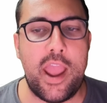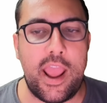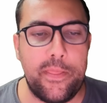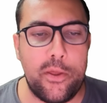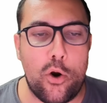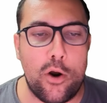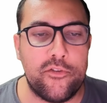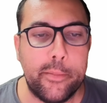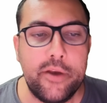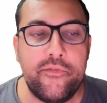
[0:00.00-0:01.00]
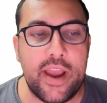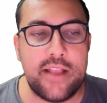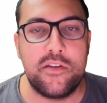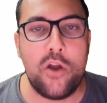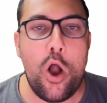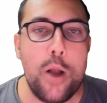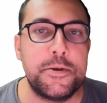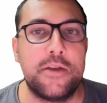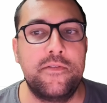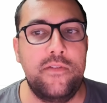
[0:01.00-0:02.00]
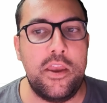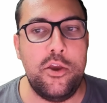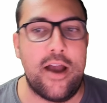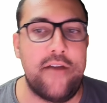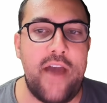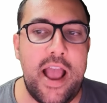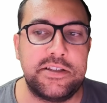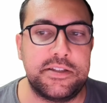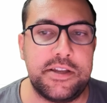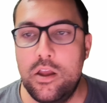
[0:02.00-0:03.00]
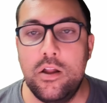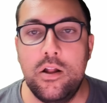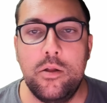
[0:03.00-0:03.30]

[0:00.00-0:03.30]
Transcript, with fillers: and there are some advanced options that you have access to.